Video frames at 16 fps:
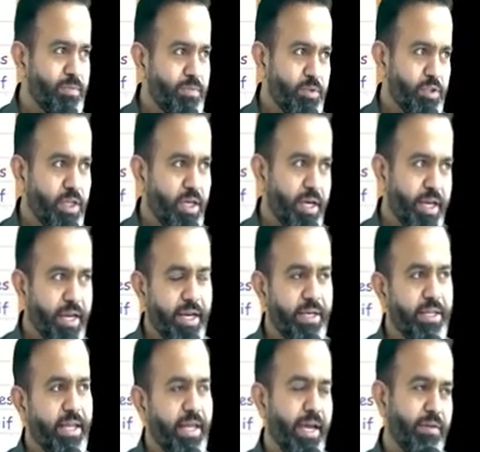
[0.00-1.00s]
Chennai,
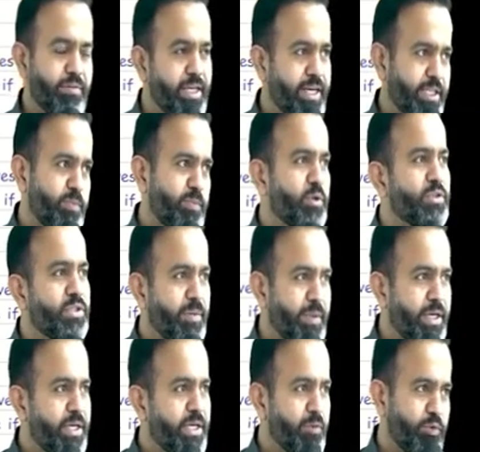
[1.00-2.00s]
and they have the
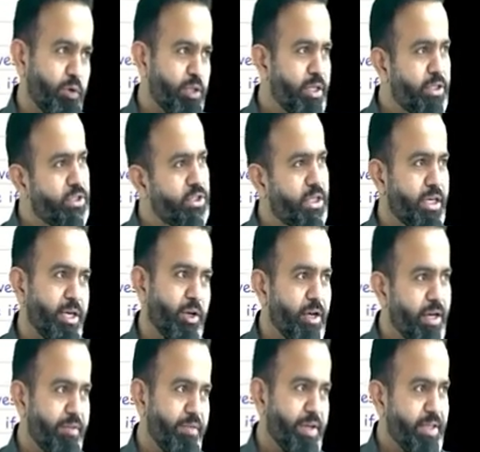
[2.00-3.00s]
responsibility for darshan and
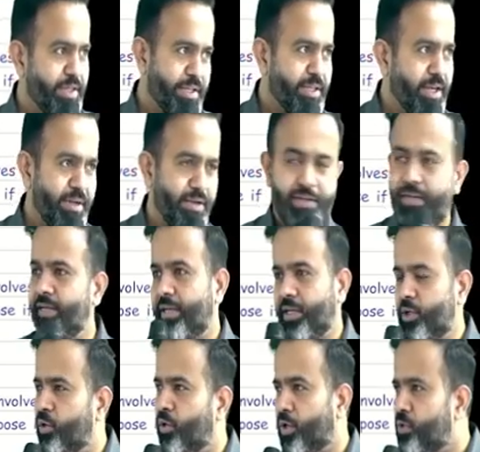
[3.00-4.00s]
all everything. Na,
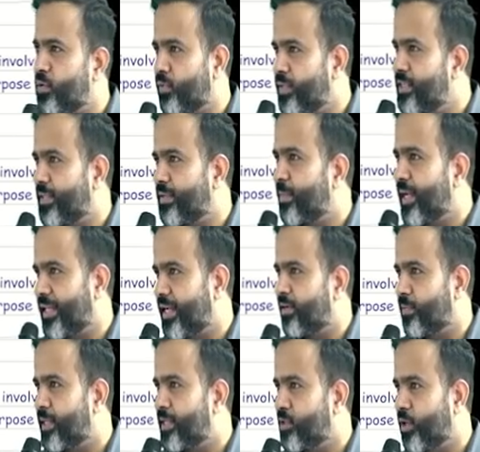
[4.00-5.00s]
you also visit by
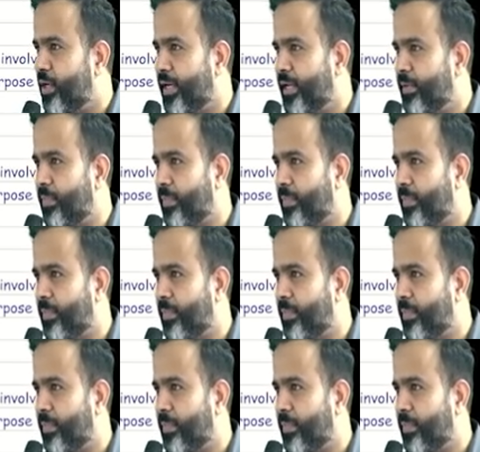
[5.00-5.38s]
that bus only?